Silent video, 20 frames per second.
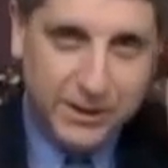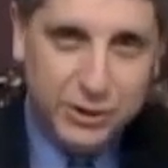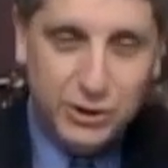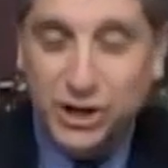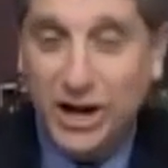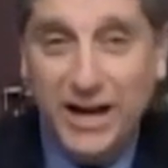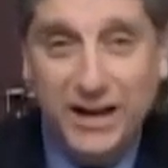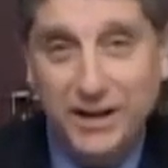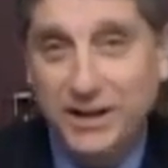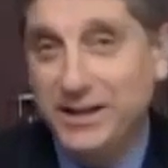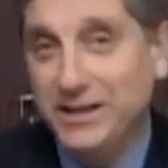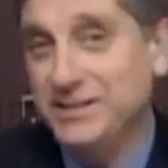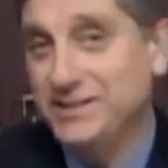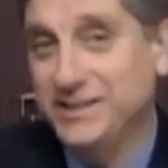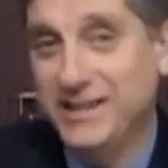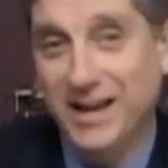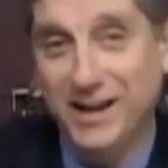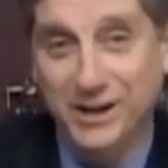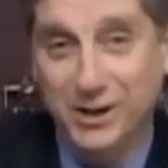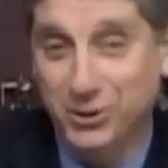China has
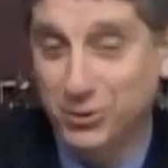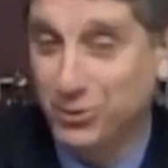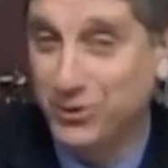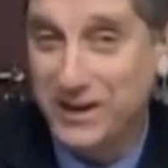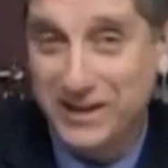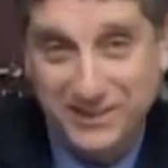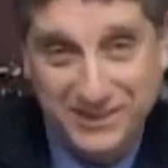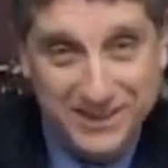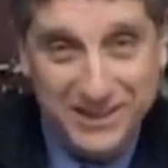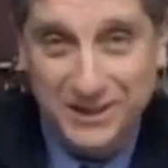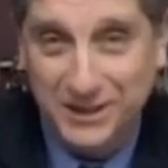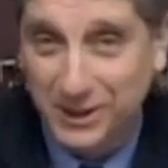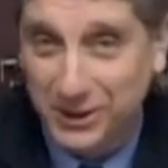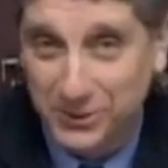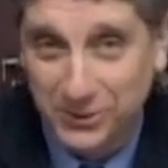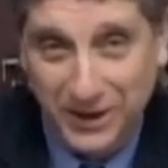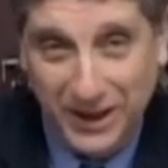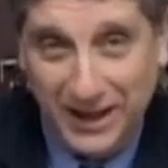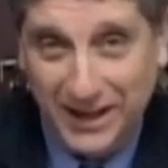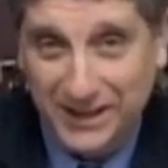got a great thing
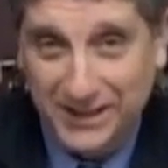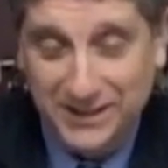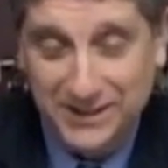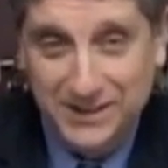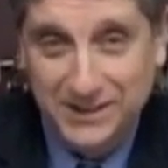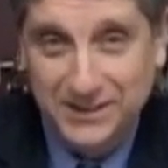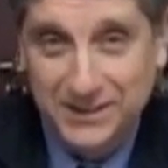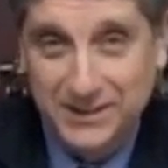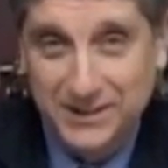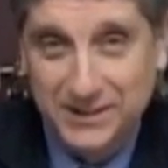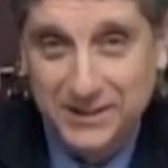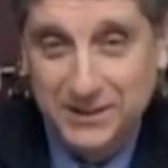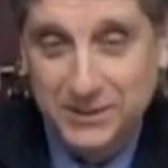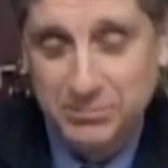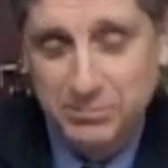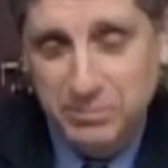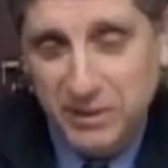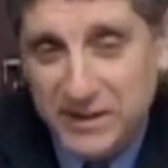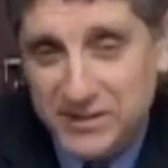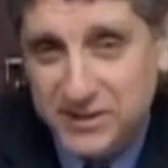going on.
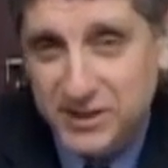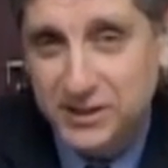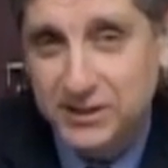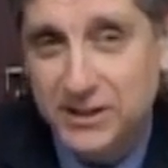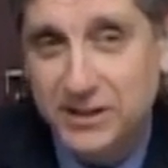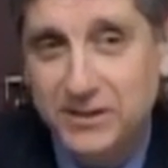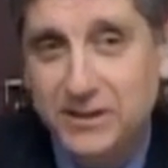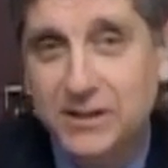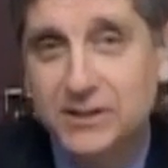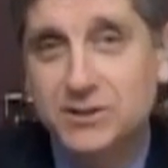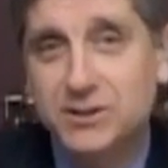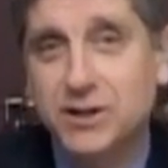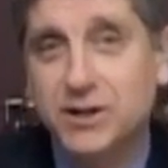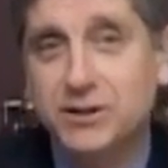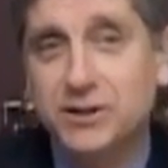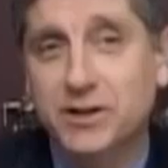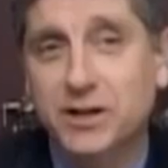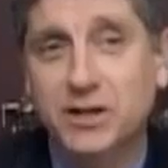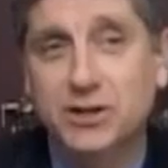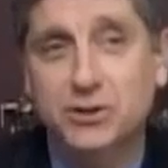Basically, the
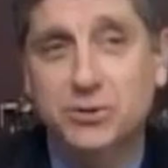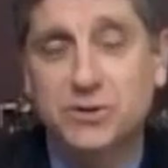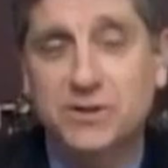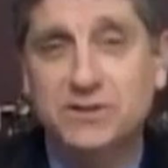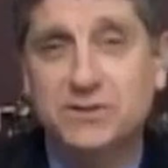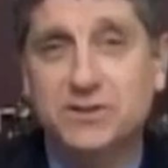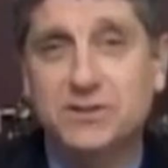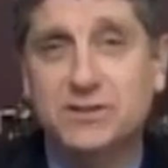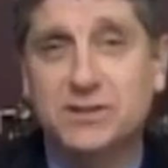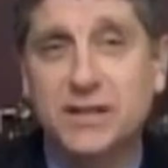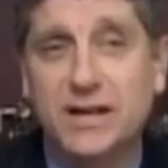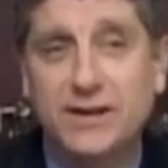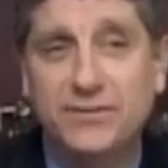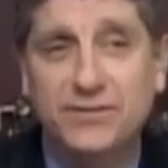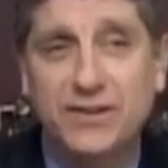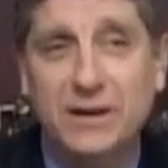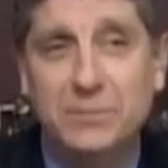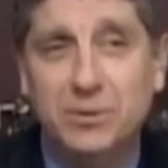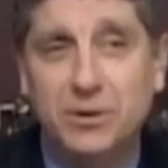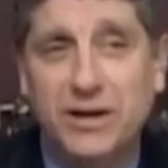entire country is a slave
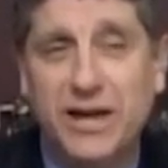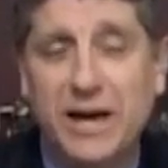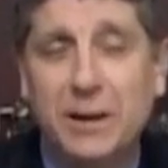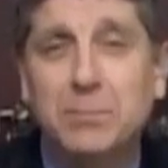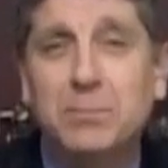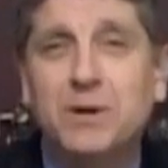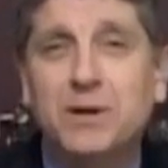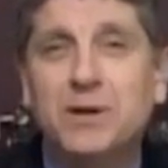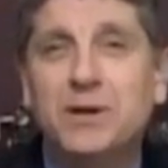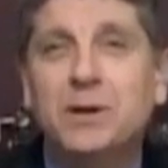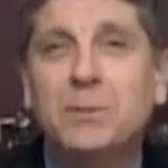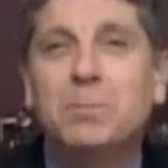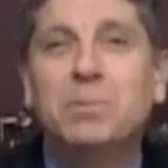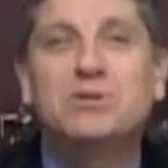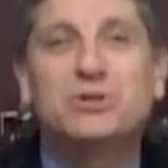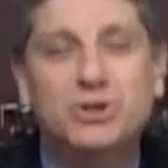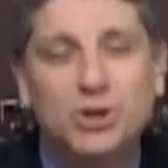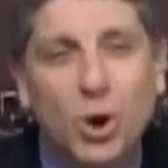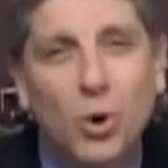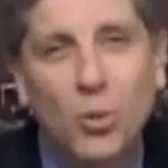labor camp,
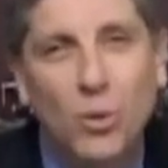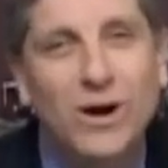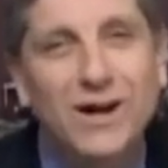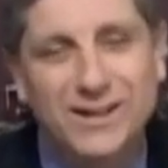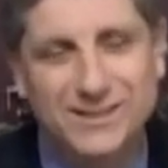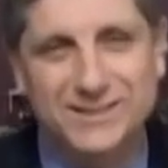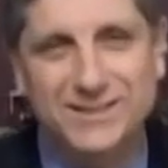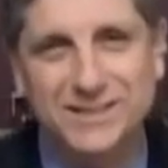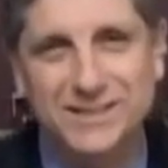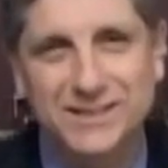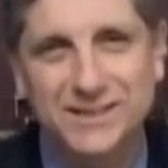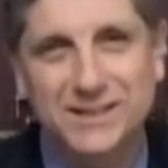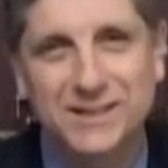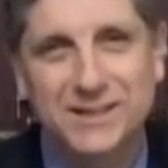but so what?